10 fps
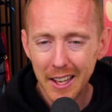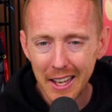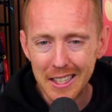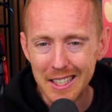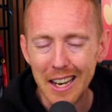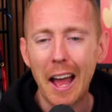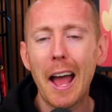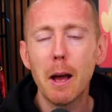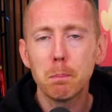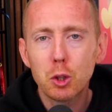is an
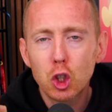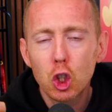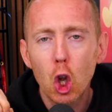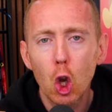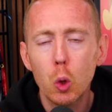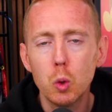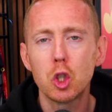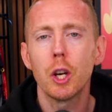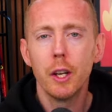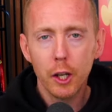
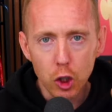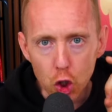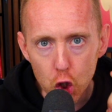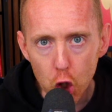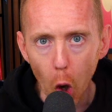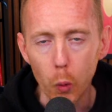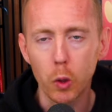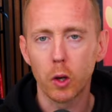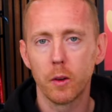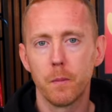absolute
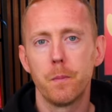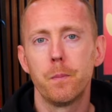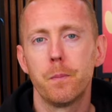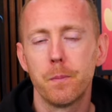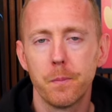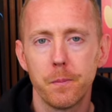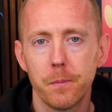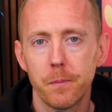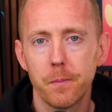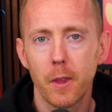joke
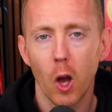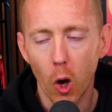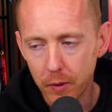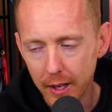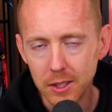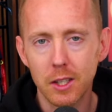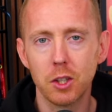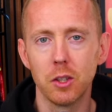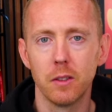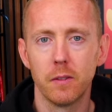of a
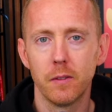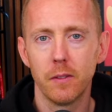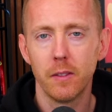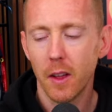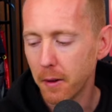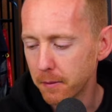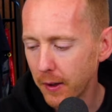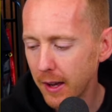decision. V